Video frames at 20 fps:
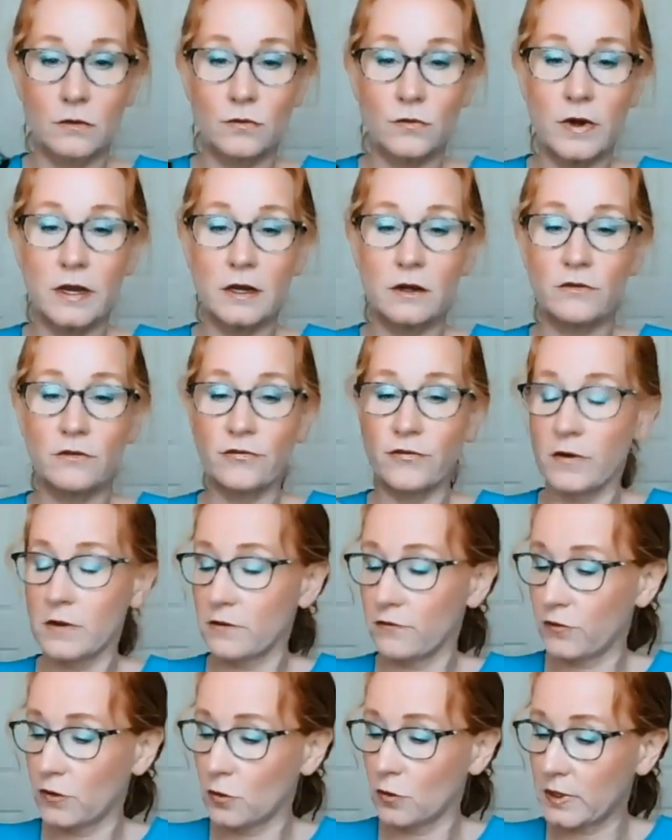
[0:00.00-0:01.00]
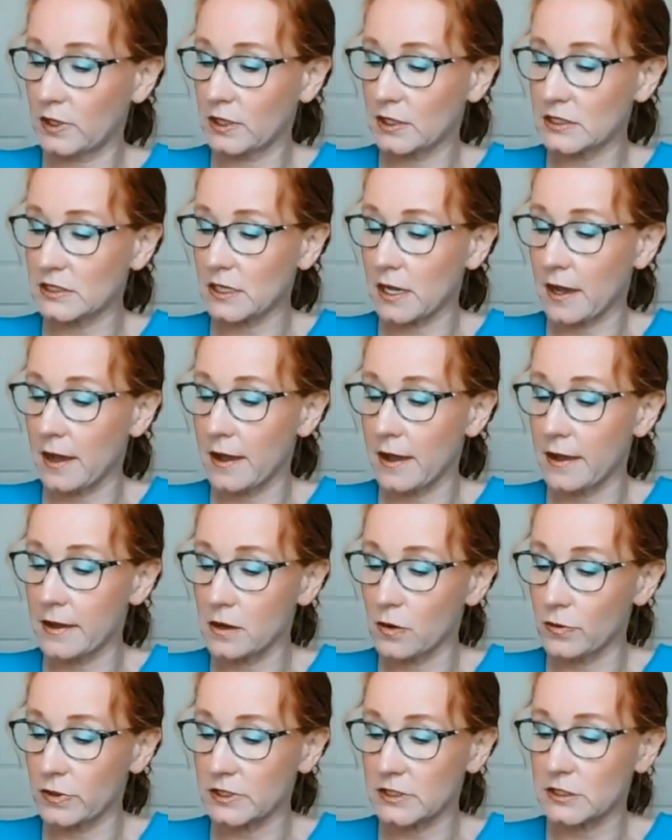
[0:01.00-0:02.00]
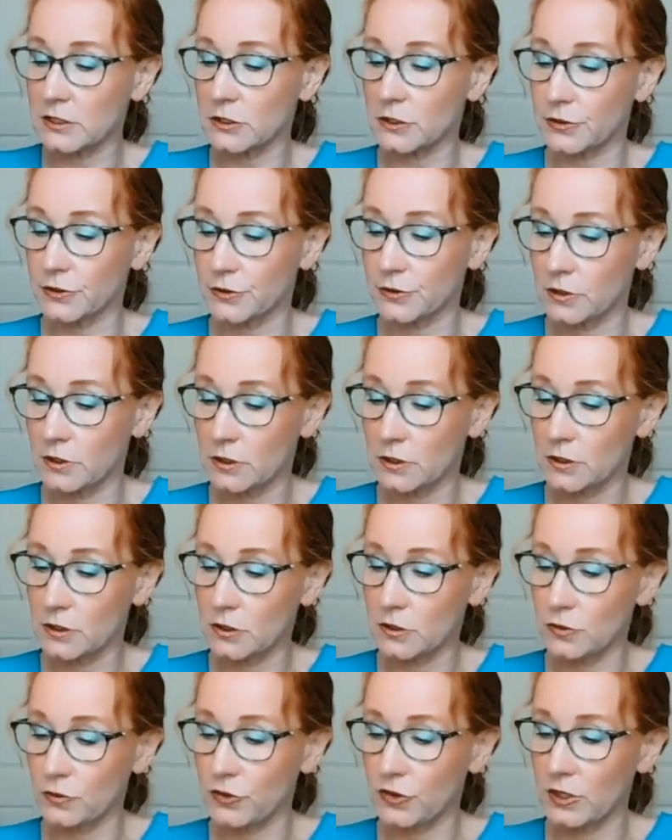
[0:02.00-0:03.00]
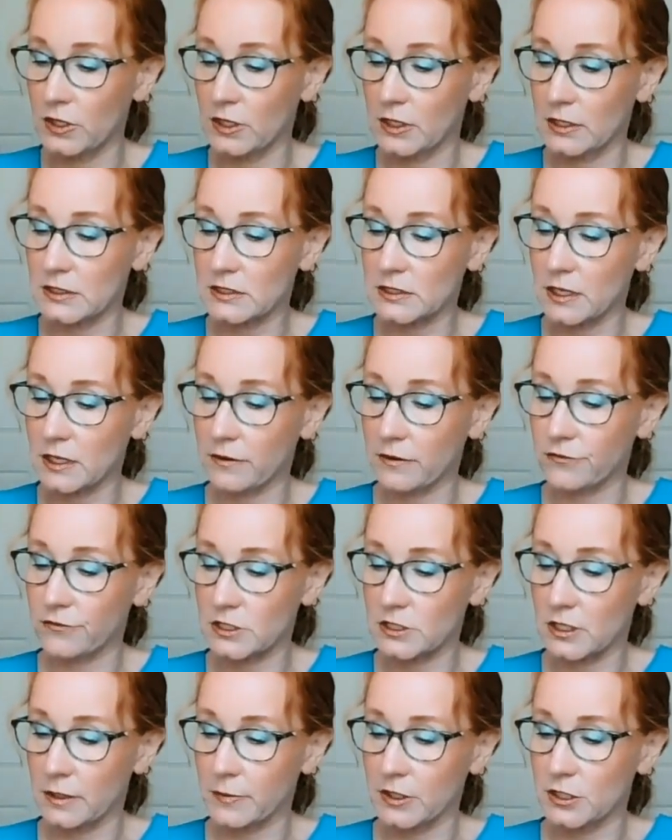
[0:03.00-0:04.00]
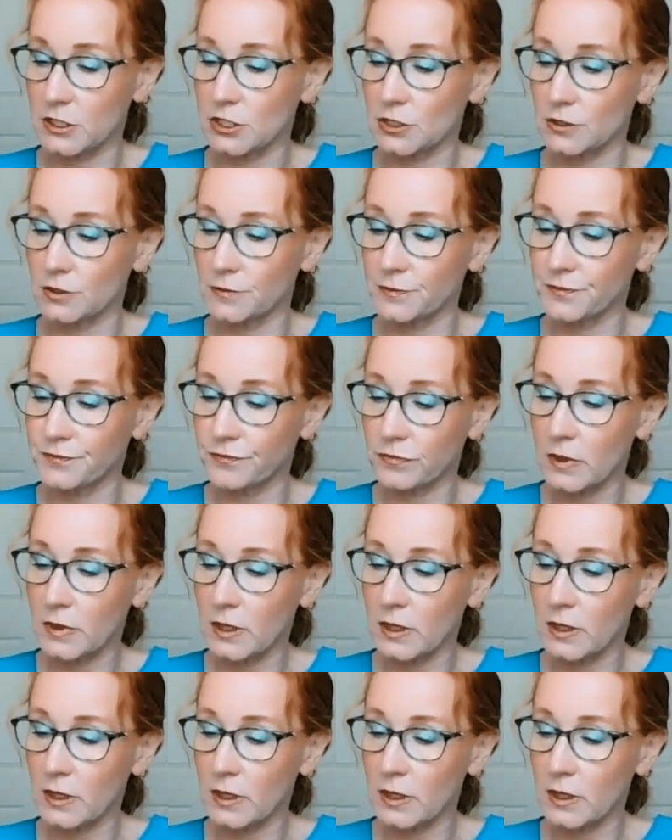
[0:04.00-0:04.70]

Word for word: right in front of you because I always learn new things every time I do.